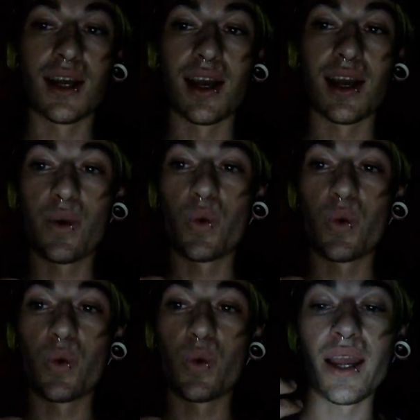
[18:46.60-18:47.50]
or
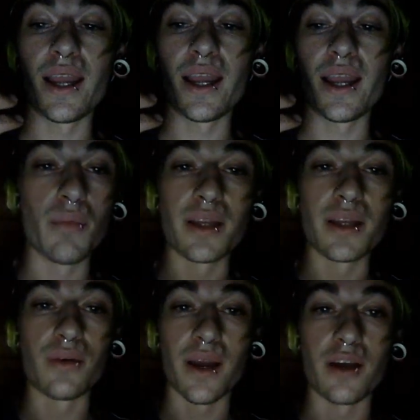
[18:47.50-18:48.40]
had any
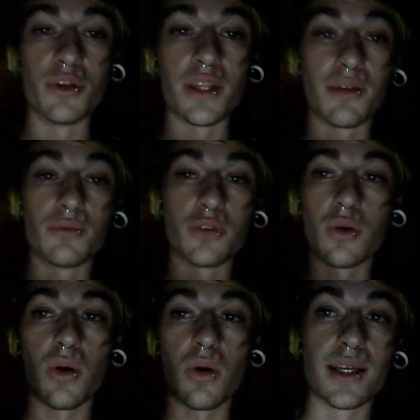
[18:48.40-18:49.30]
medical ailment that
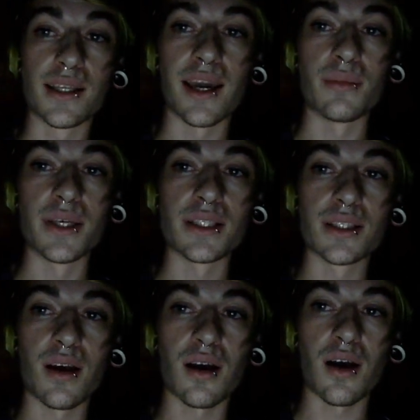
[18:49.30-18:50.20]
required cannabis,
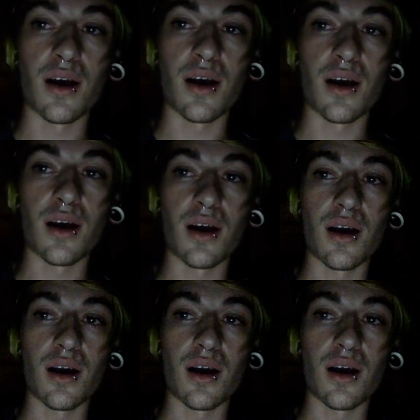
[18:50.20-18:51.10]
I would let
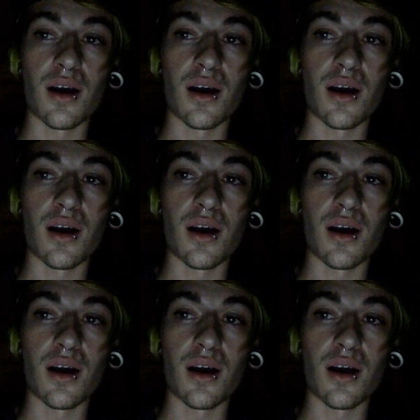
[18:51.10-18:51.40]
them have it.